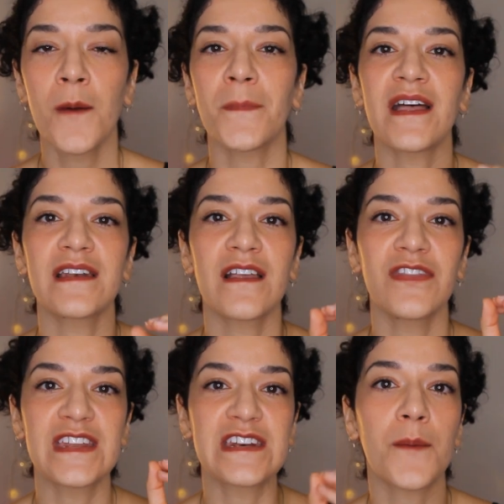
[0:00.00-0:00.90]
but
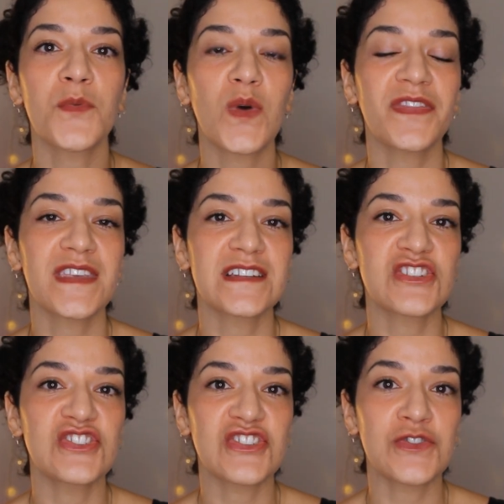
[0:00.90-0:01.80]
the number one thing
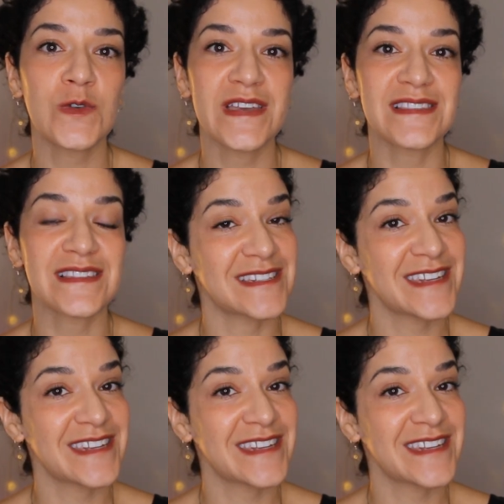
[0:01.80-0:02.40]
to do is to